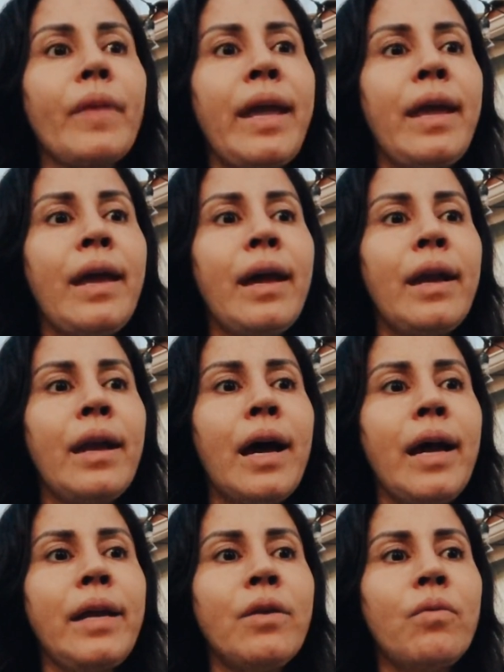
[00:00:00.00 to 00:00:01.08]
and
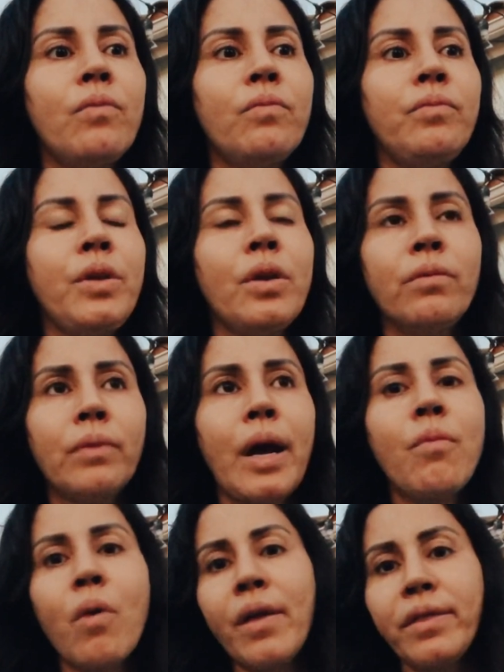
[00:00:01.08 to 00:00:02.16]
I don't, you know, I
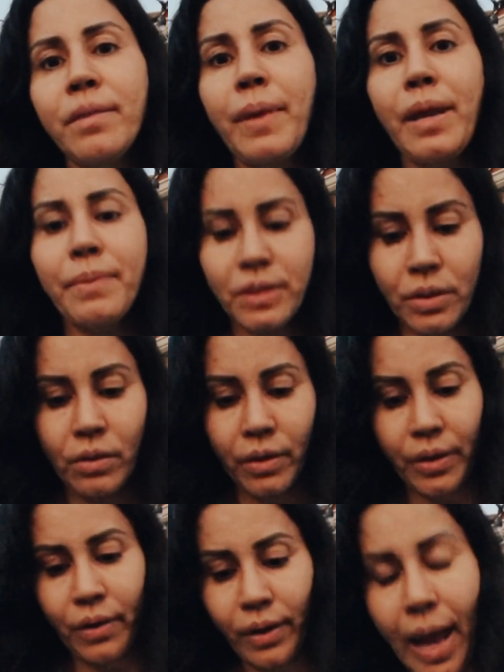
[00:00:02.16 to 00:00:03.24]
want the babies to look
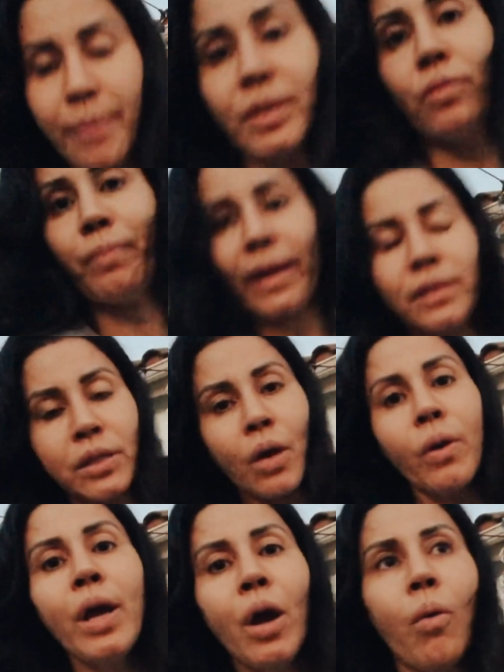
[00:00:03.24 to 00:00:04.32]
their absolute best. So
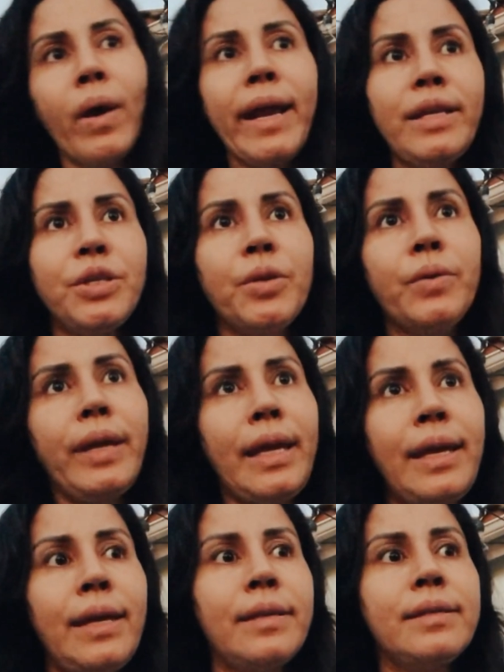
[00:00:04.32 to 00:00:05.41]
what I do
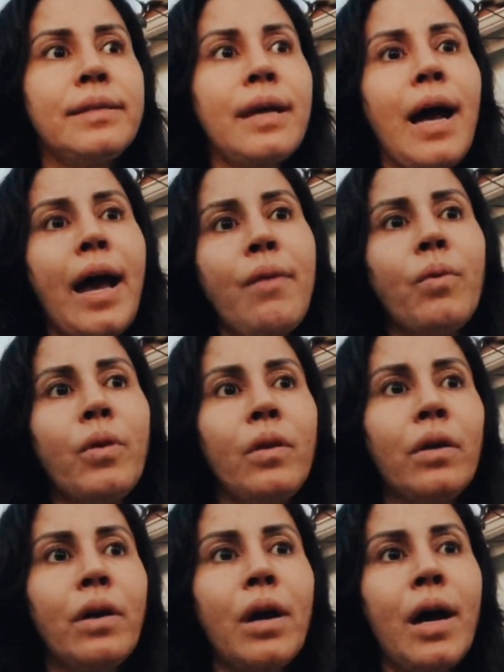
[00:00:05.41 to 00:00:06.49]
is I will